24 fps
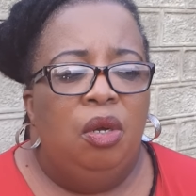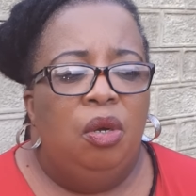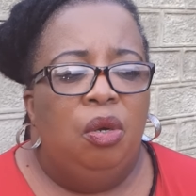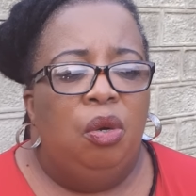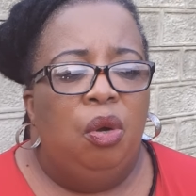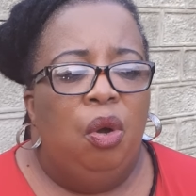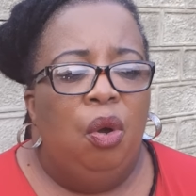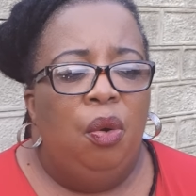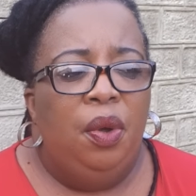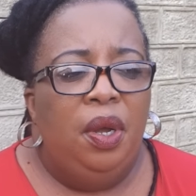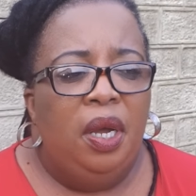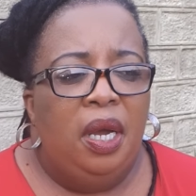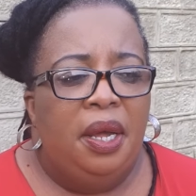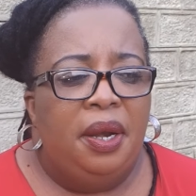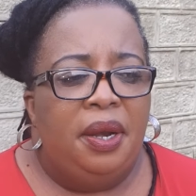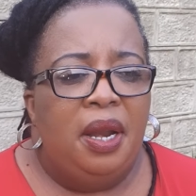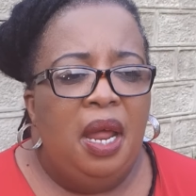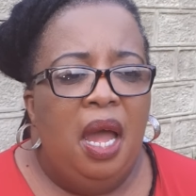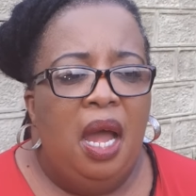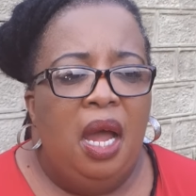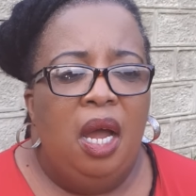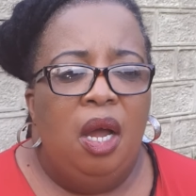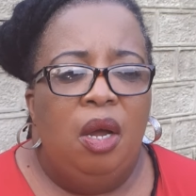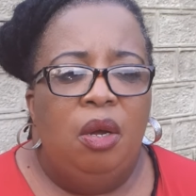going
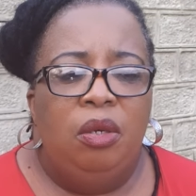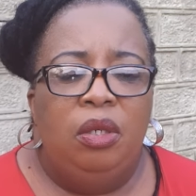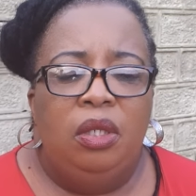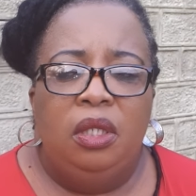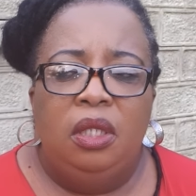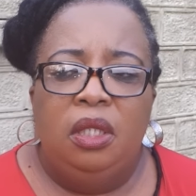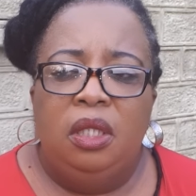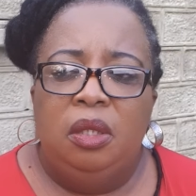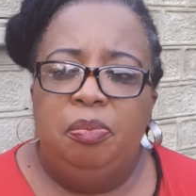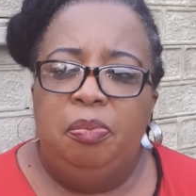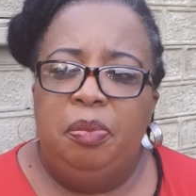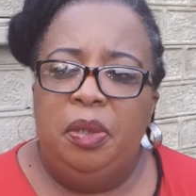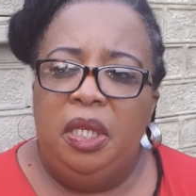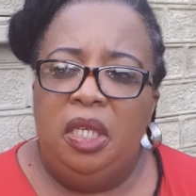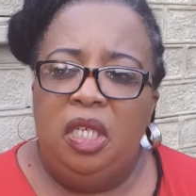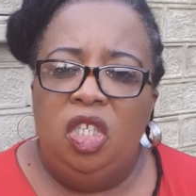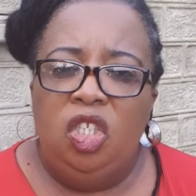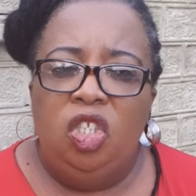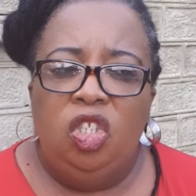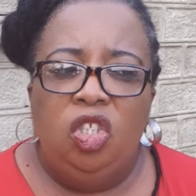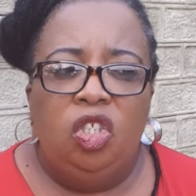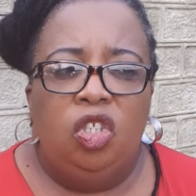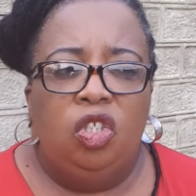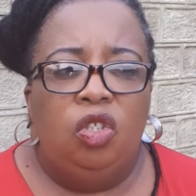around,
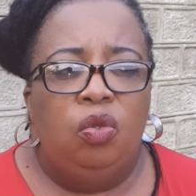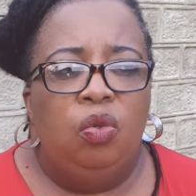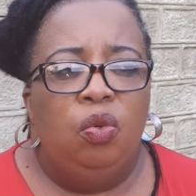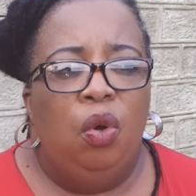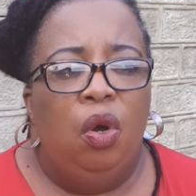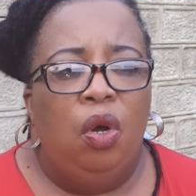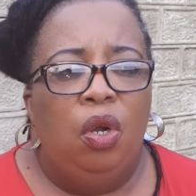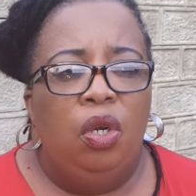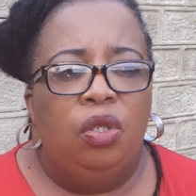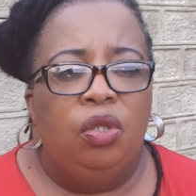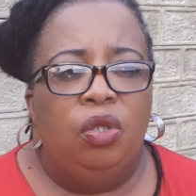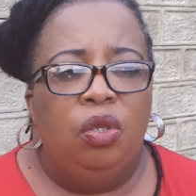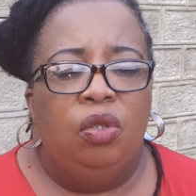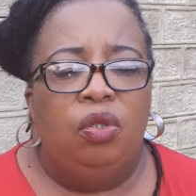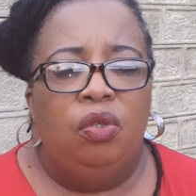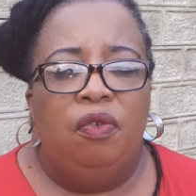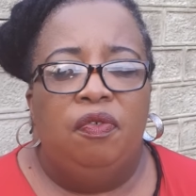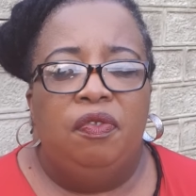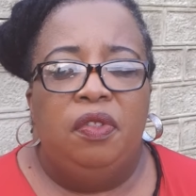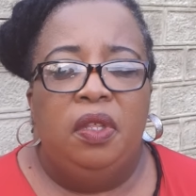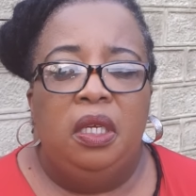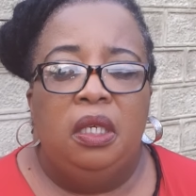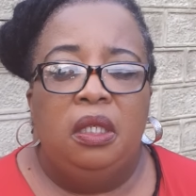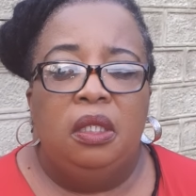binge, do all sorts of
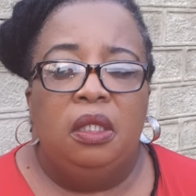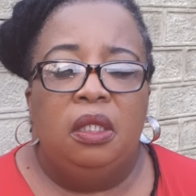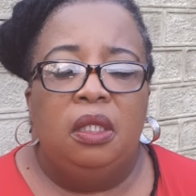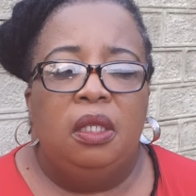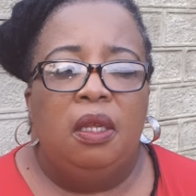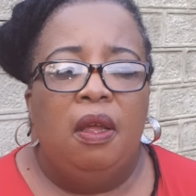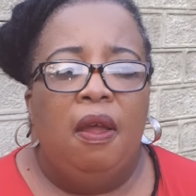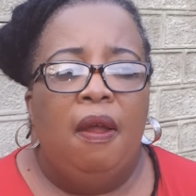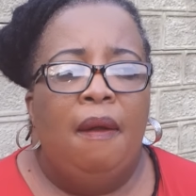things.